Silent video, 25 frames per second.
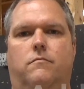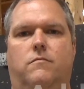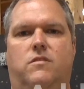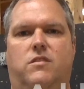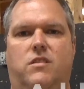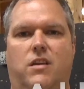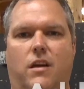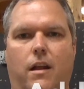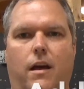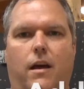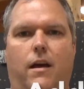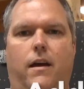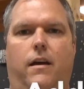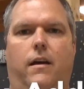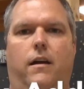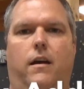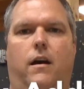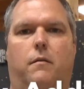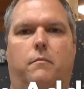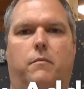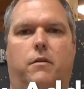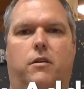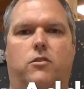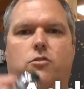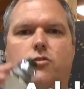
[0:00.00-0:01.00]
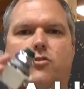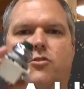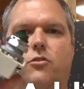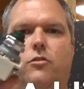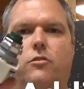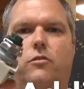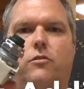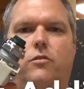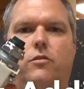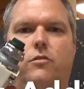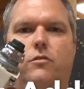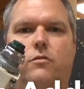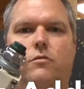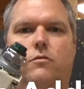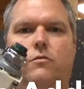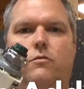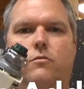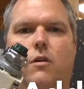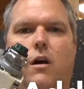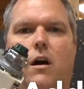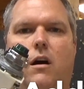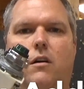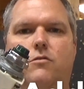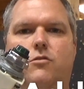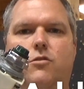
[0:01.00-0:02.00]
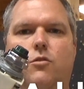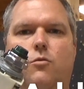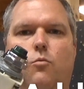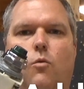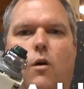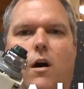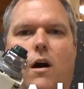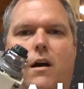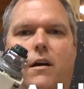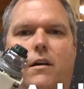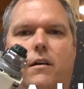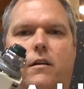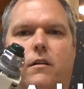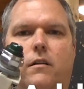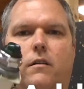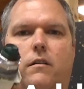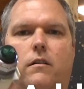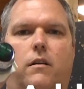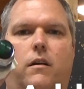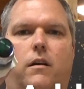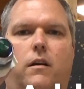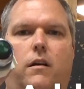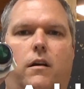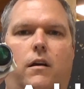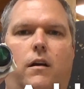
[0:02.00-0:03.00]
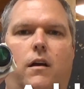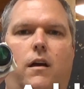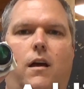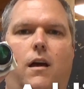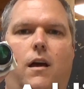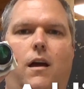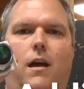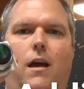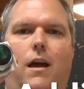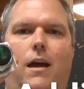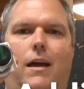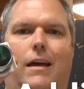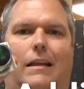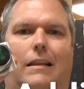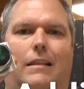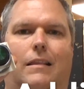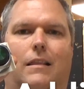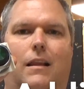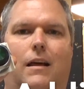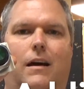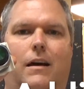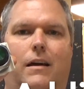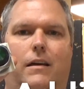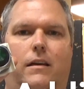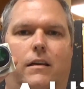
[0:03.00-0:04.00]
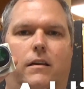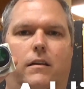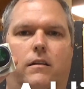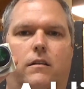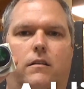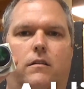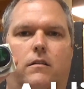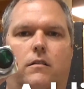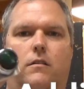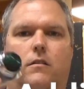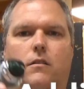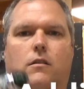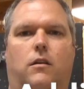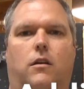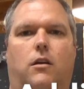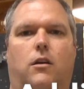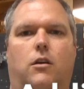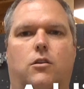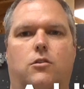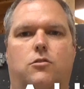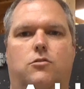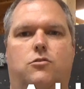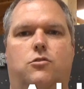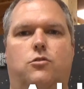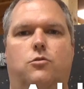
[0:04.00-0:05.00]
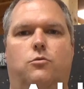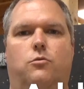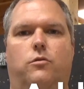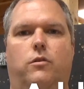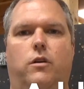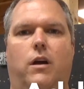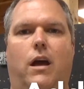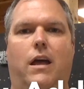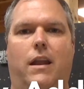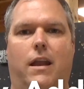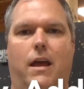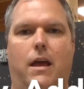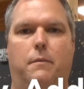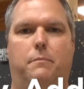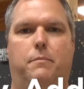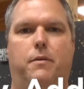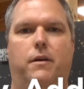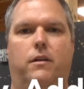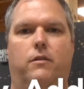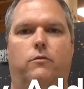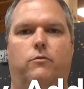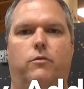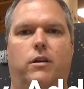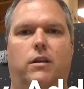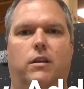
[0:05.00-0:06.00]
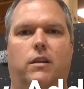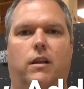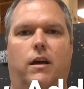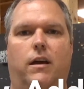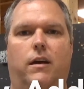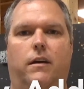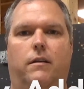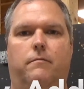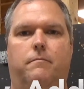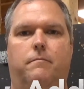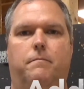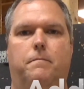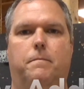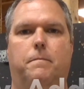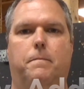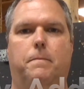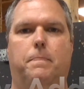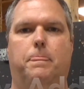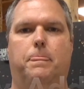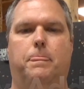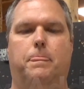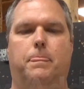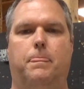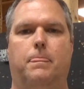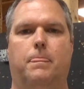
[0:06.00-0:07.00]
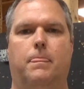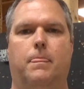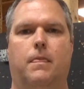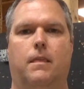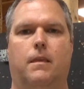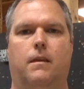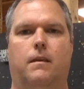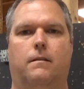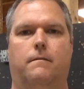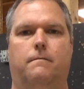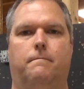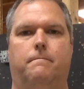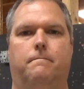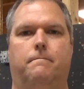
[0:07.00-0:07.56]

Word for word: today I'm going to show you how to wire a light to an eight pin relay. Hi,